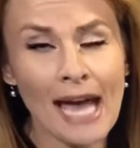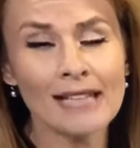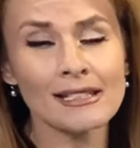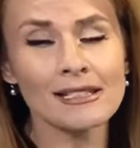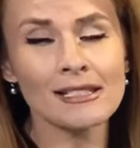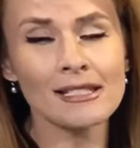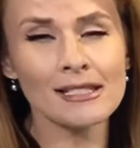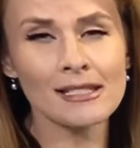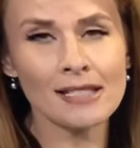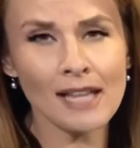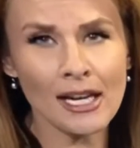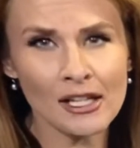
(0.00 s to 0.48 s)
and
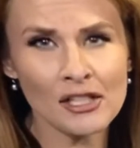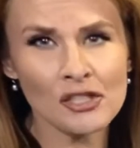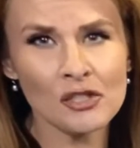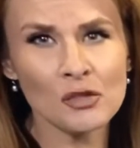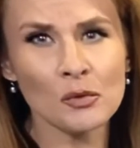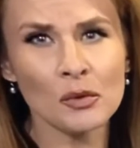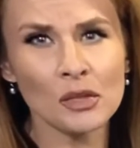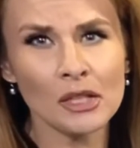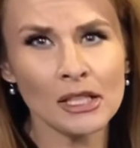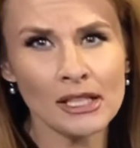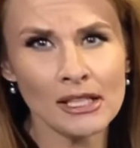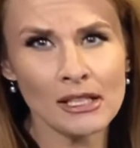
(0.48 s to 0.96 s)

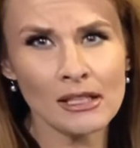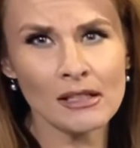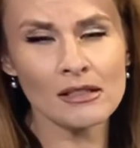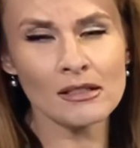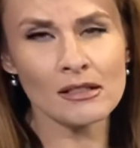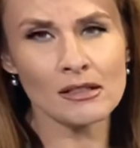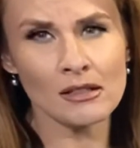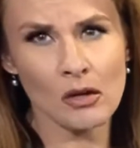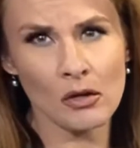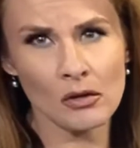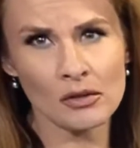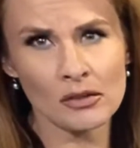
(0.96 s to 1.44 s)
sexually
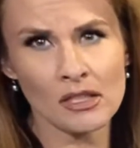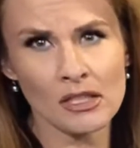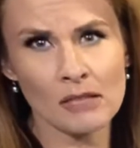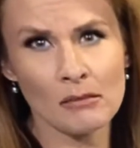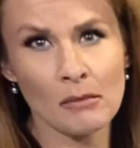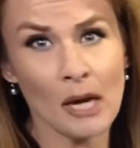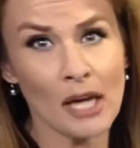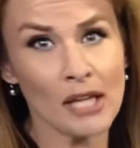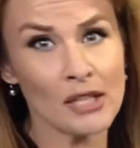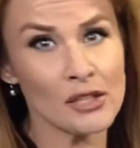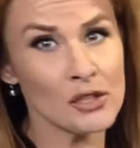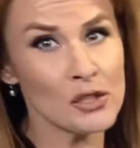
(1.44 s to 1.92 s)

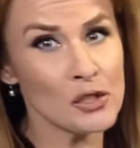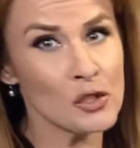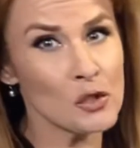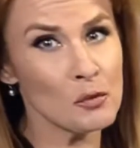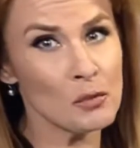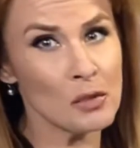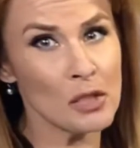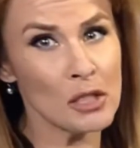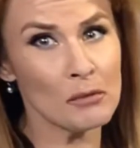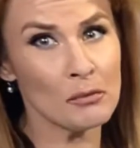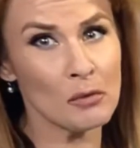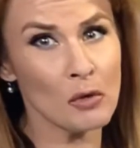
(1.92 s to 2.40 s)
assaulted by
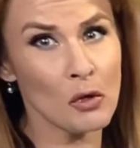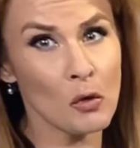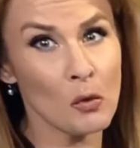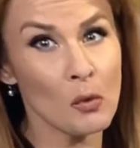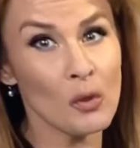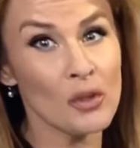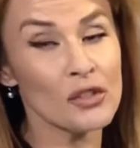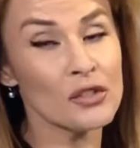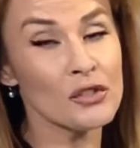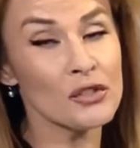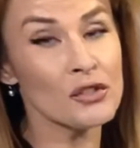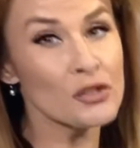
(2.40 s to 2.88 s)
two people
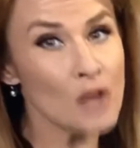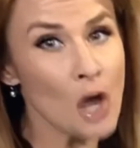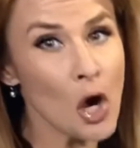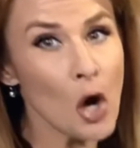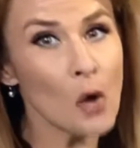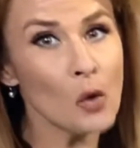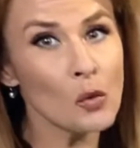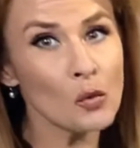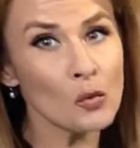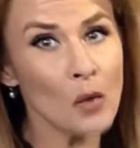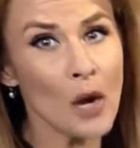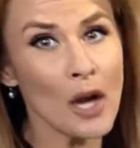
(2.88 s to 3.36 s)
with
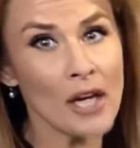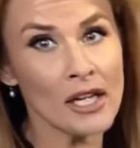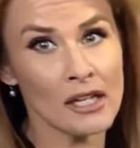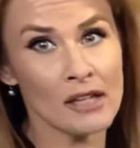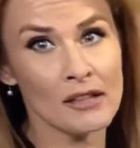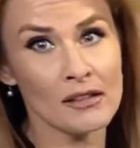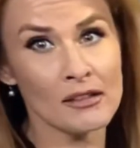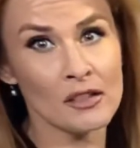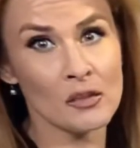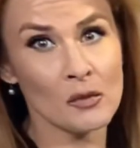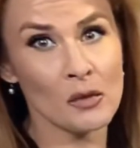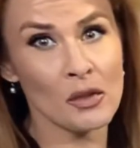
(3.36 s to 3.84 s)
known run
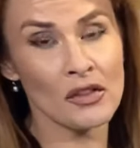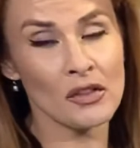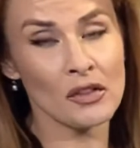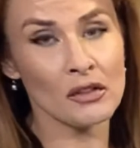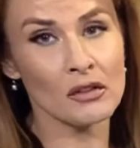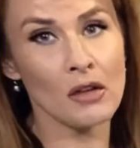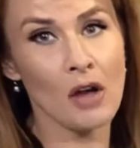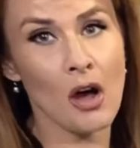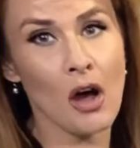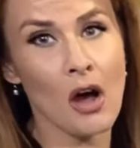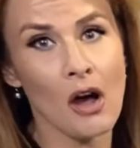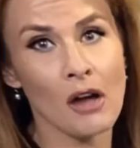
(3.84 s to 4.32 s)
ins with the
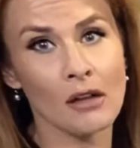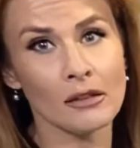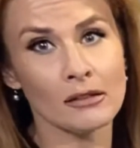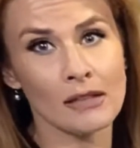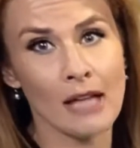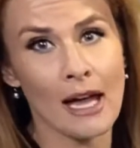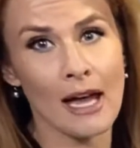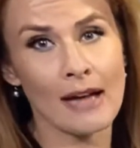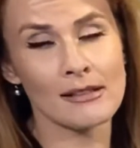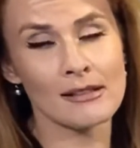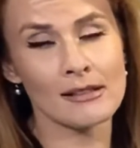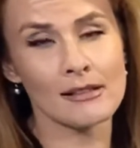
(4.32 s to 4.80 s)
law
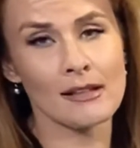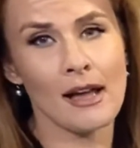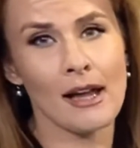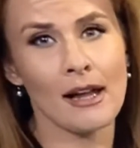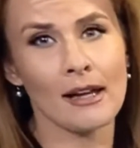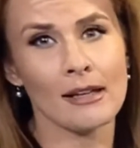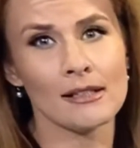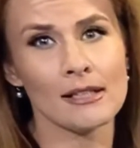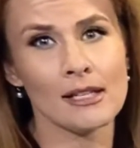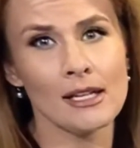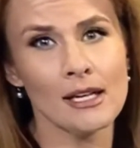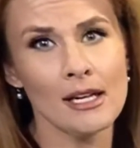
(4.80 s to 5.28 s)
last
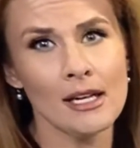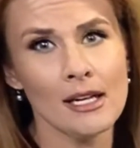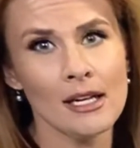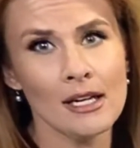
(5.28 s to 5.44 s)
night.